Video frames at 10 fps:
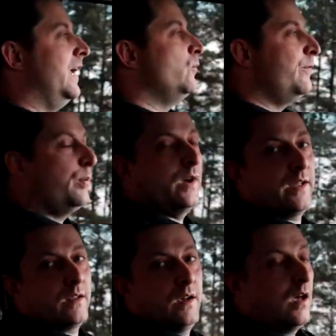And we've
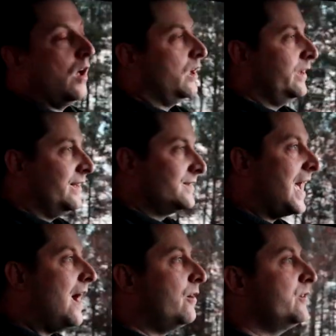put an
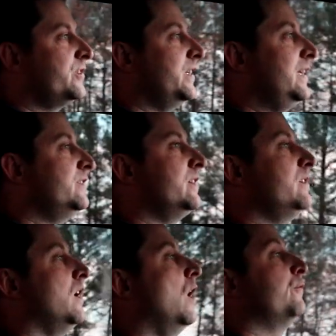entire
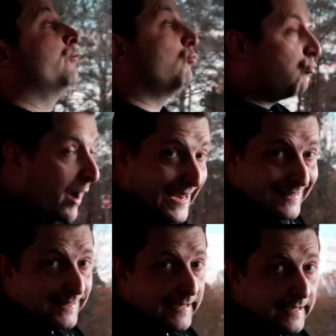season of
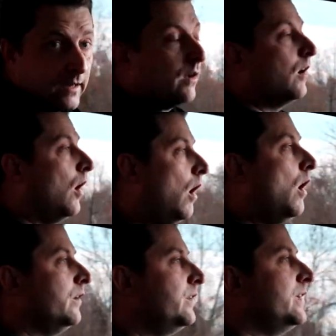racing
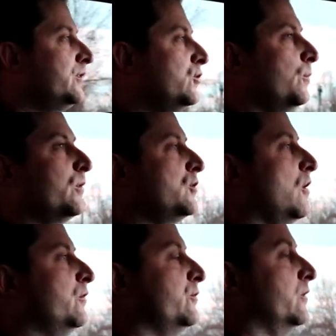on this
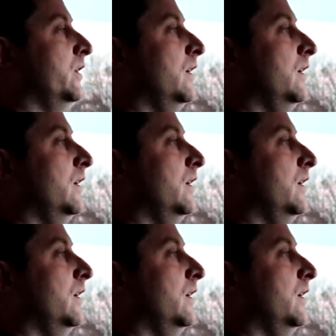supercharger.